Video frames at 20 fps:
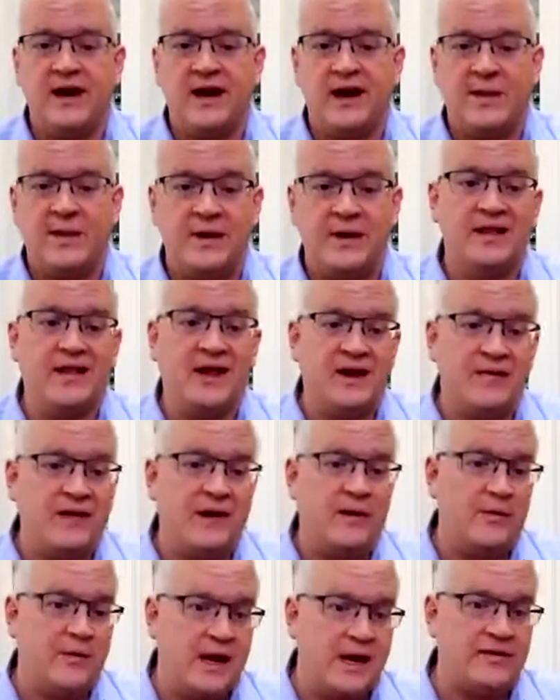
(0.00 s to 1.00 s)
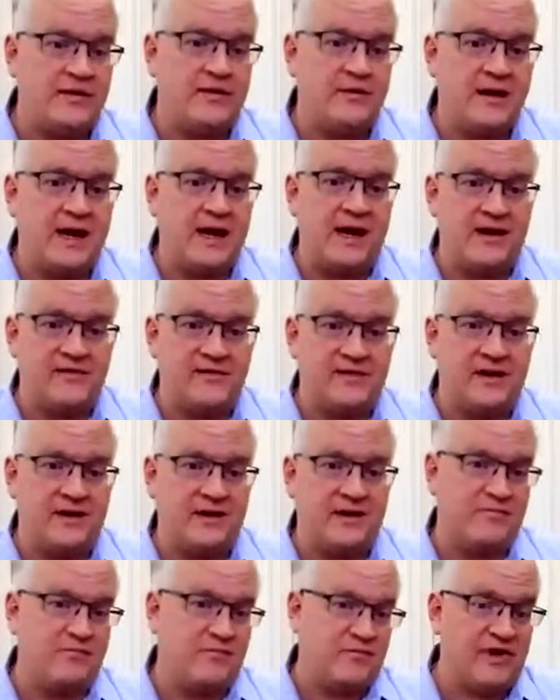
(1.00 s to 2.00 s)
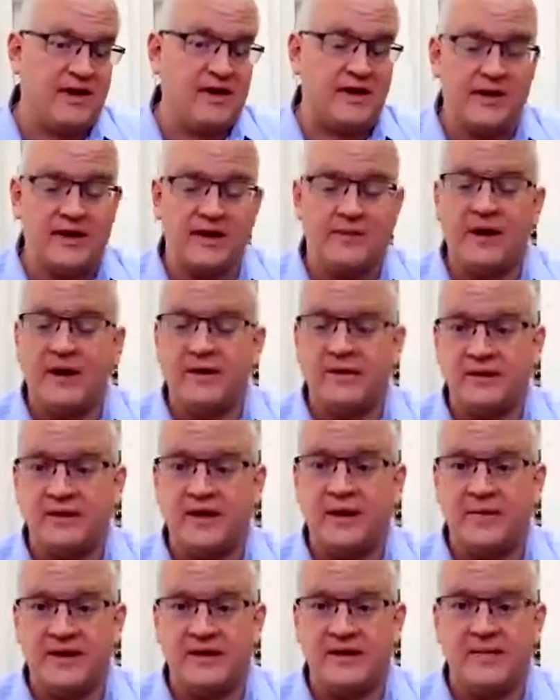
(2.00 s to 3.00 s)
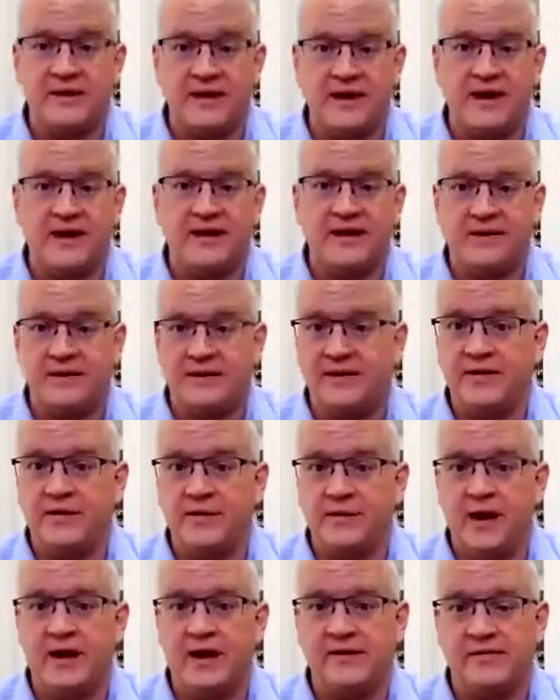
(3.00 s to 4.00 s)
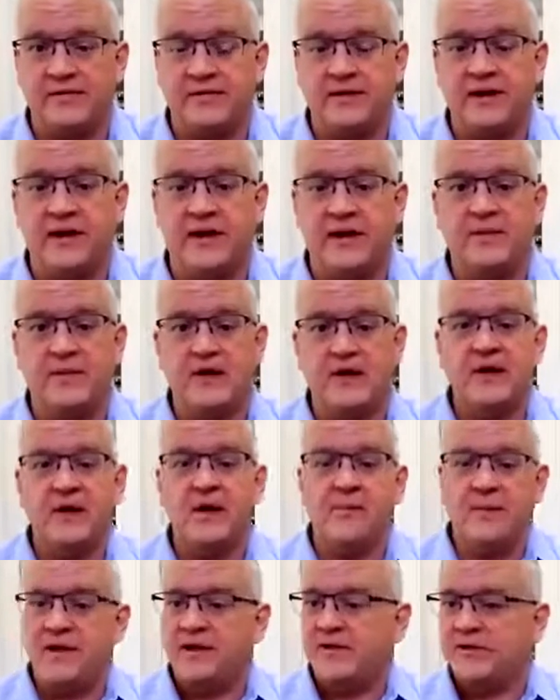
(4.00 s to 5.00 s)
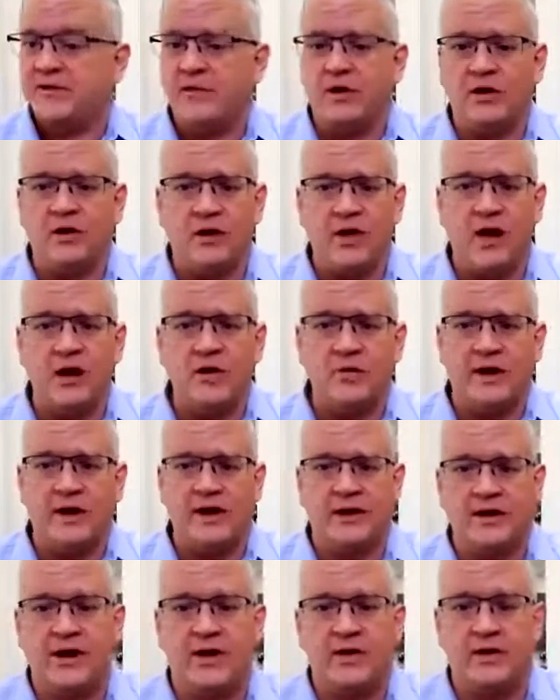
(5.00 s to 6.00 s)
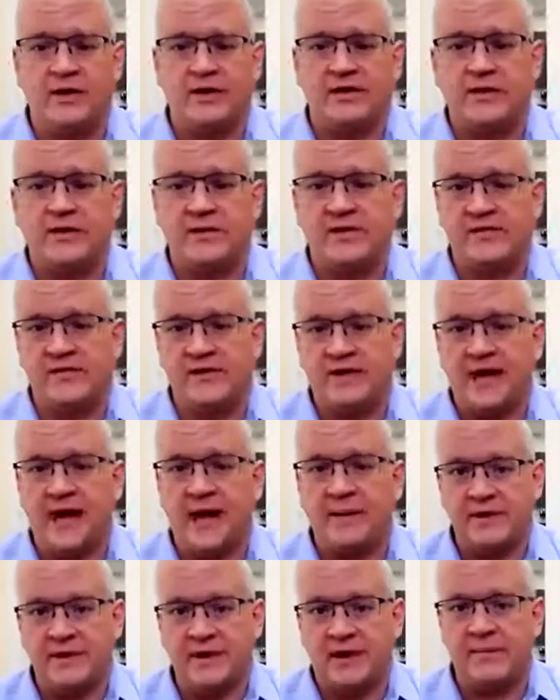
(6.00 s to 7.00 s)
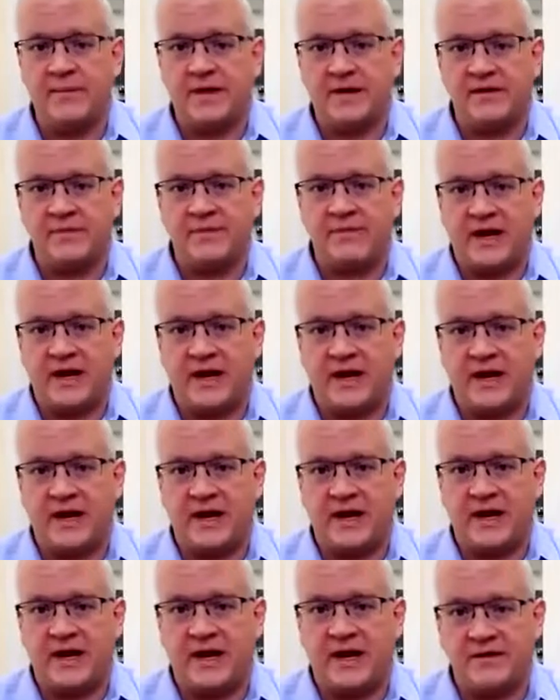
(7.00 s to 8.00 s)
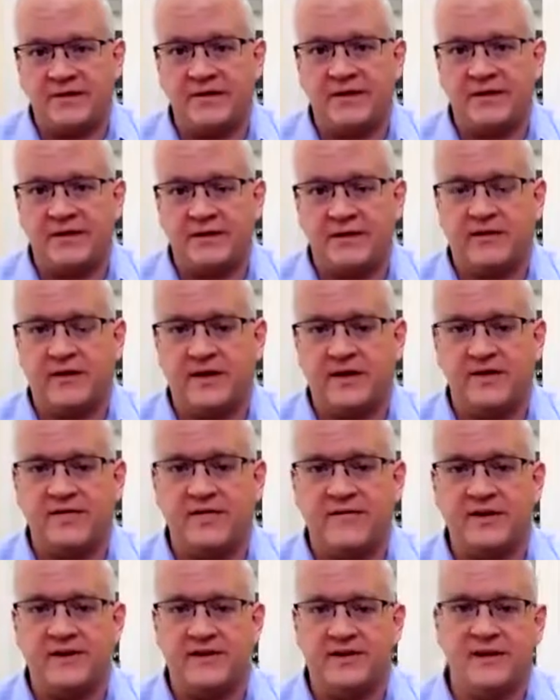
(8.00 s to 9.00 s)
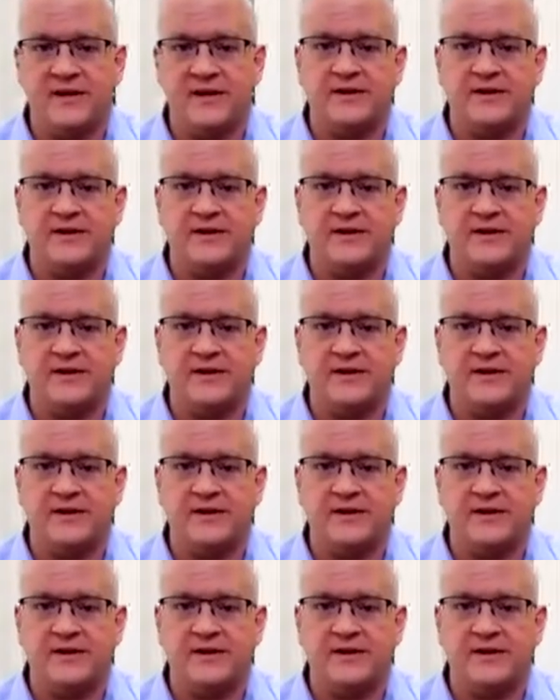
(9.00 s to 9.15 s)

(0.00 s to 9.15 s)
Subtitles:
In a lot of ways, the UK has done, frankly, a better job at some of that than the US at the time. But there's still a long way to go in terms of adapting our business practices to increase efficiency.